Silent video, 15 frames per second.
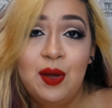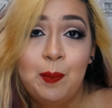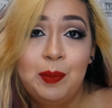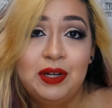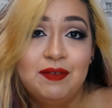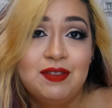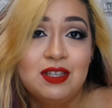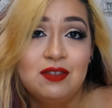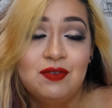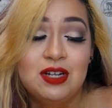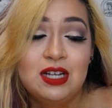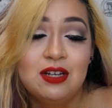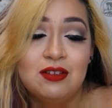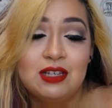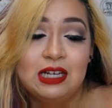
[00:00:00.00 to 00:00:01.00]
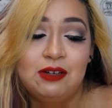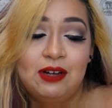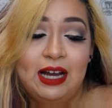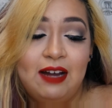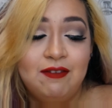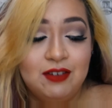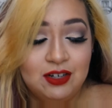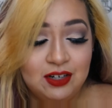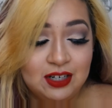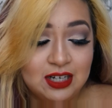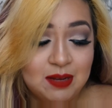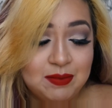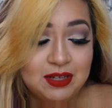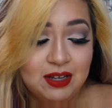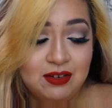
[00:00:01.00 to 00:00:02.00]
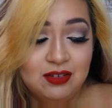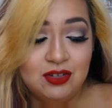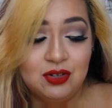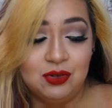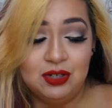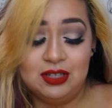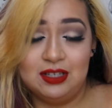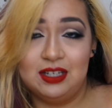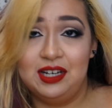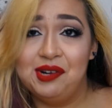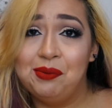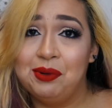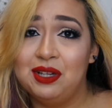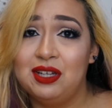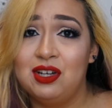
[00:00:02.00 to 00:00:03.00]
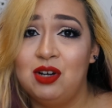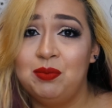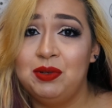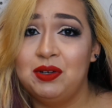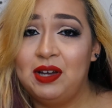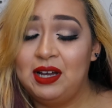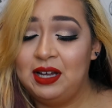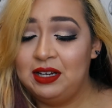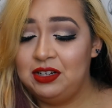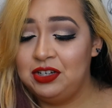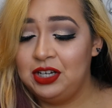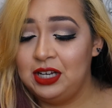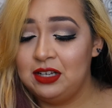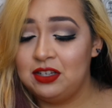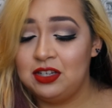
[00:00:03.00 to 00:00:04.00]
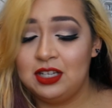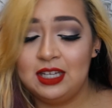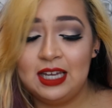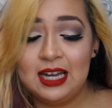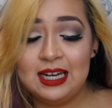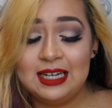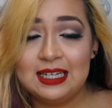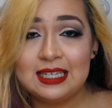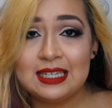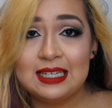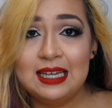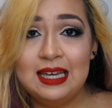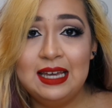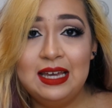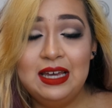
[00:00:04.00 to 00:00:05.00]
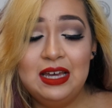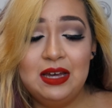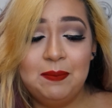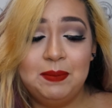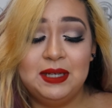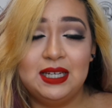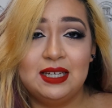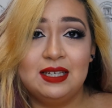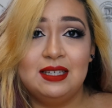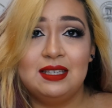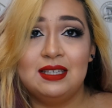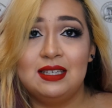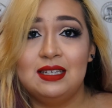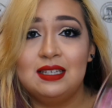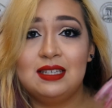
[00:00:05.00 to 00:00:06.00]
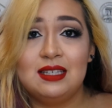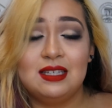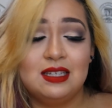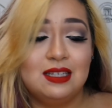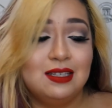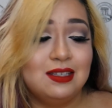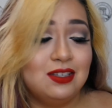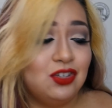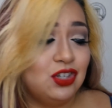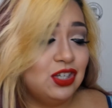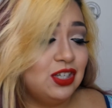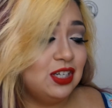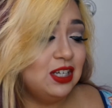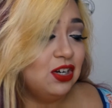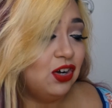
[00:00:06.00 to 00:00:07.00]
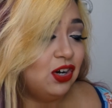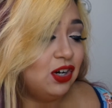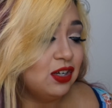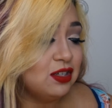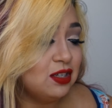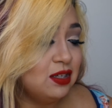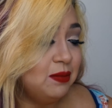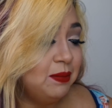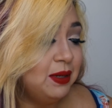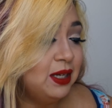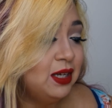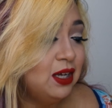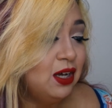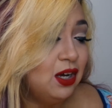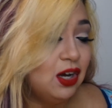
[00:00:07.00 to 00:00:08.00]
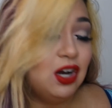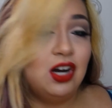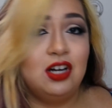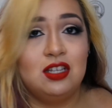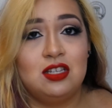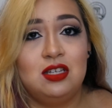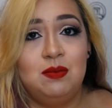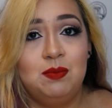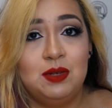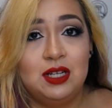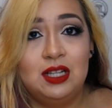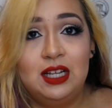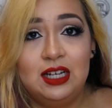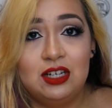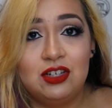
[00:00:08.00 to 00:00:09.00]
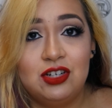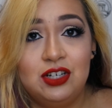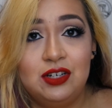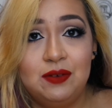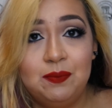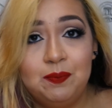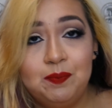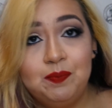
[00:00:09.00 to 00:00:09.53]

But if this video is out after it comes out in stores, then I really hope you had a chance to get it, because this is just an awesome, awesome collection.